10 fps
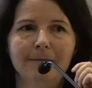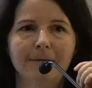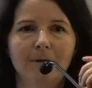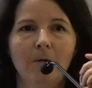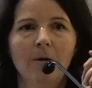
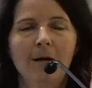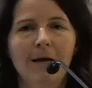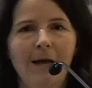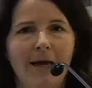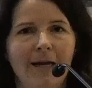So
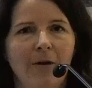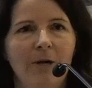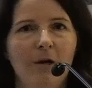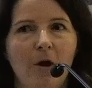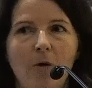again,
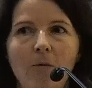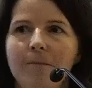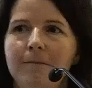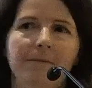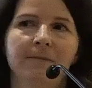we know
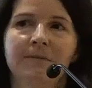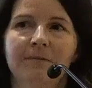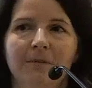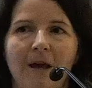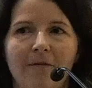
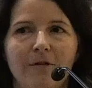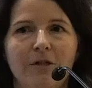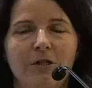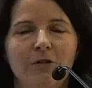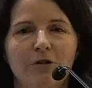that
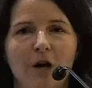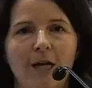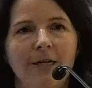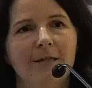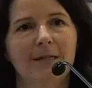first year is great.